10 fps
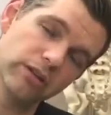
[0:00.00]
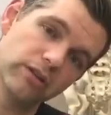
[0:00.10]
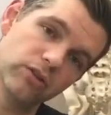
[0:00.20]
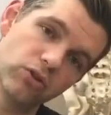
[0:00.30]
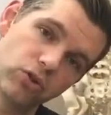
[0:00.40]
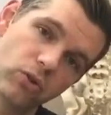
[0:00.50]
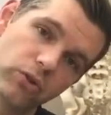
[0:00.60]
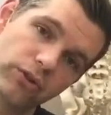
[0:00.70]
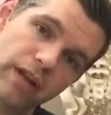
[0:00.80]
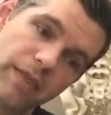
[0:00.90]
to your
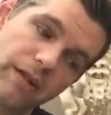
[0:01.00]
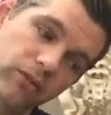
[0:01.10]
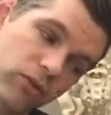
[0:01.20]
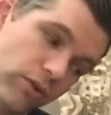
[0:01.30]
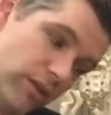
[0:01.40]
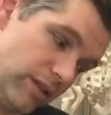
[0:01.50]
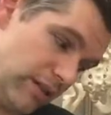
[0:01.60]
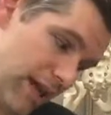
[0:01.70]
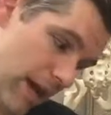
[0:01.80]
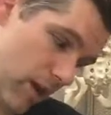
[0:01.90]
shoulder and then look
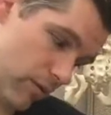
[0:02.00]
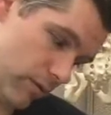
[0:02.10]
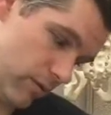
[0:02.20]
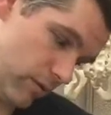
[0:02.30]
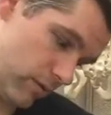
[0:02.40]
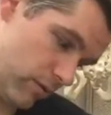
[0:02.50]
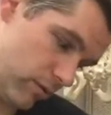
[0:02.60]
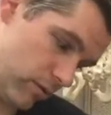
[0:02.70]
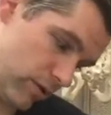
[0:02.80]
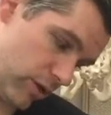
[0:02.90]
down
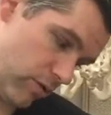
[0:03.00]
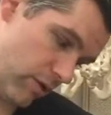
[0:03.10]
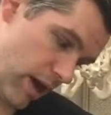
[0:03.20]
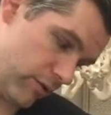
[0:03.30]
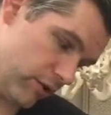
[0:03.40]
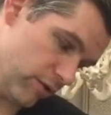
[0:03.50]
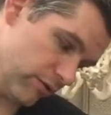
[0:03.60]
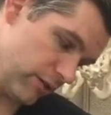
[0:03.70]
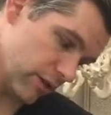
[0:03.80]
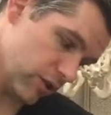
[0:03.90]
towards the ground, and you'll
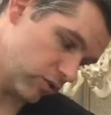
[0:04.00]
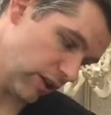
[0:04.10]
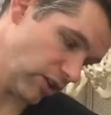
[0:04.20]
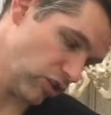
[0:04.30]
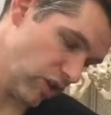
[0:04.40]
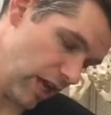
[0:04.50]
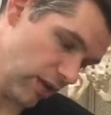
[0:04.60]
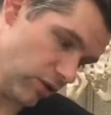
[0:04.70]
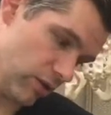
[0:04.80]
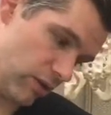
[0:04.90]
feel the stretch
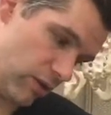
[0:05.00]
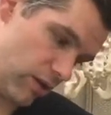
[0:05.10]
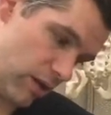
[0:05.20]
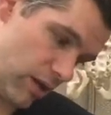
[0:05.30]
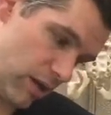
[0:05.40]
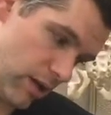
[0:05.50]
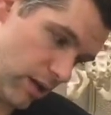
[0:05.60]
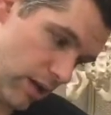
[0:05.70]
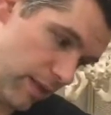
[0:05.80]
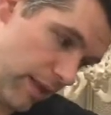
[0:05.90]
change.
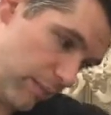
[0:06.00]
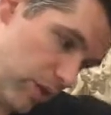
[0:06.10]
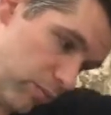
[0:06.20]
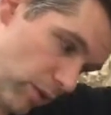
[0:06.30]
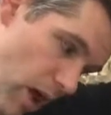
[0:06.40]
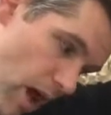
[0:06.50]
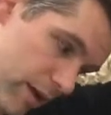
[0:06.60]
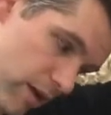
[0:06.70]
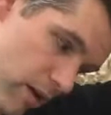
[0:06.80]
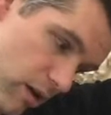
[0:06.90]
And I'm going to block
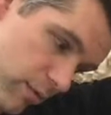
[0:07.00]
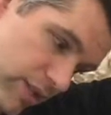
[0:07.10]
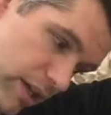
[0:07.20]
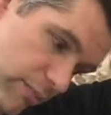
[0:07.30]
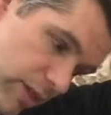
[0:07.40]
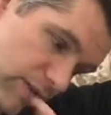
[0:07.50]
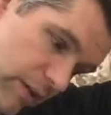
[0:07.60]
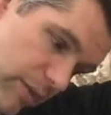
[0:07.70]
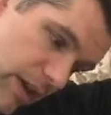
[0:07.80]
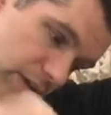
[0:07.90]
almost like I'm lifting
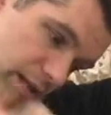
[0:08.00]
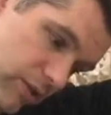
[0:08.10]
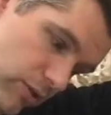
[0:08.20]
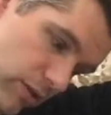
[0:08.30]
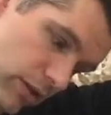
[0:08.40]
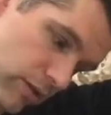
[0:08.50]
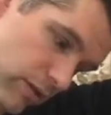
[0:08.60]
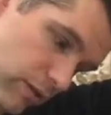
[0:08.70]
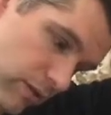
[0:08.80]
my head this direction.